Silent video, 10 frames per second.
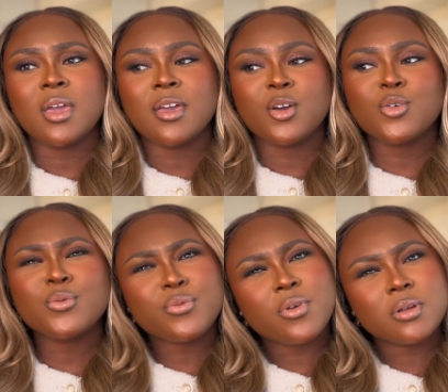
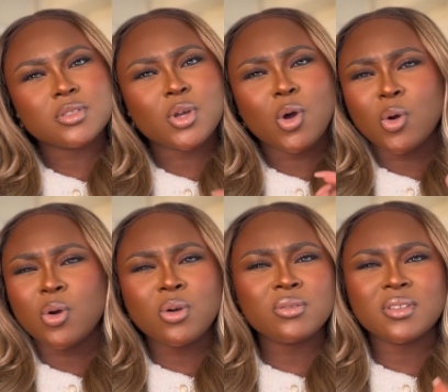confront
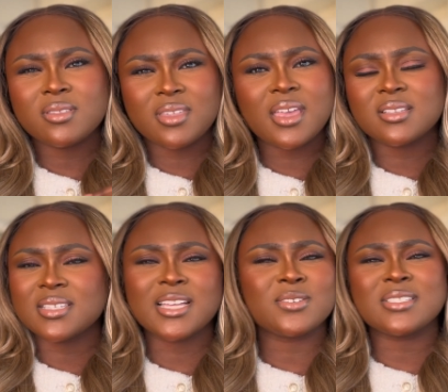all the things
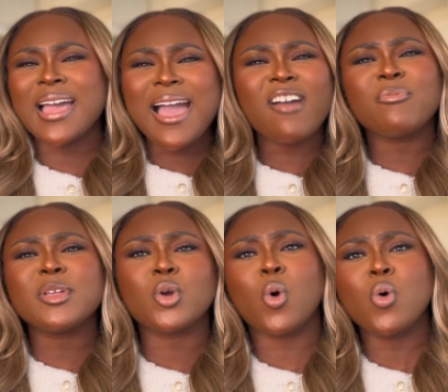that have been
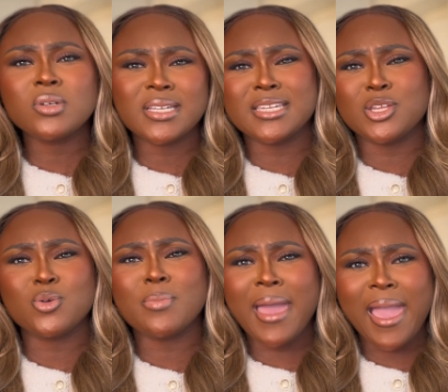holding you
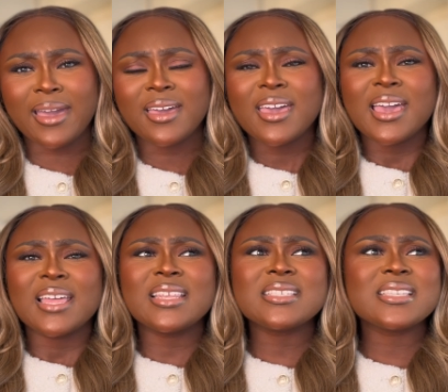back.
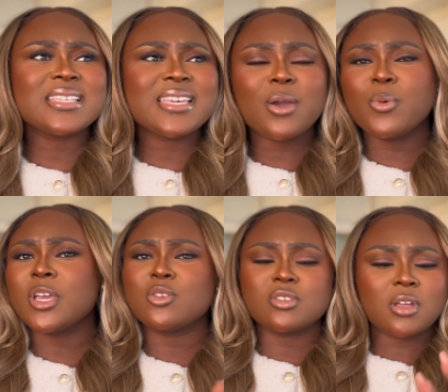This is the year where
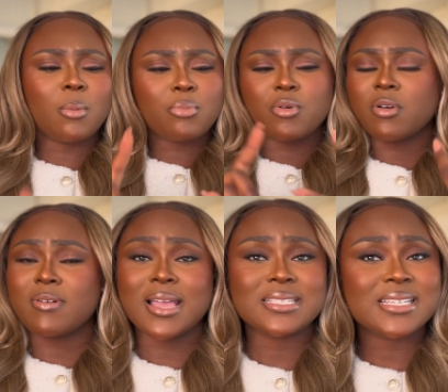you stop
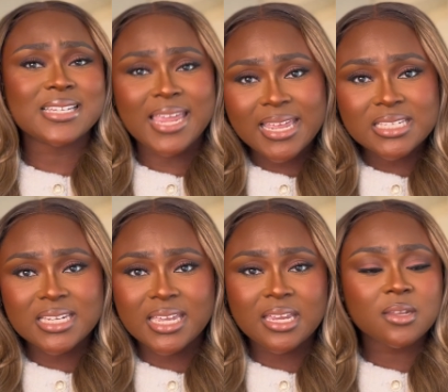
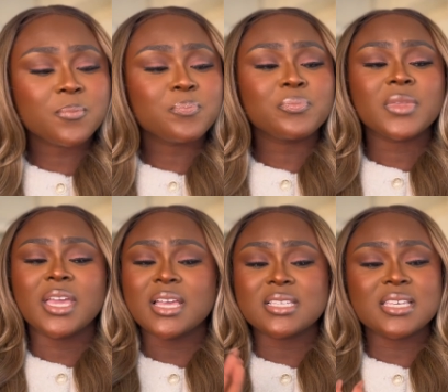procrastinating.
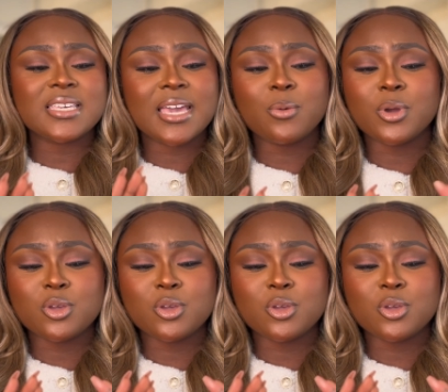It's the year where you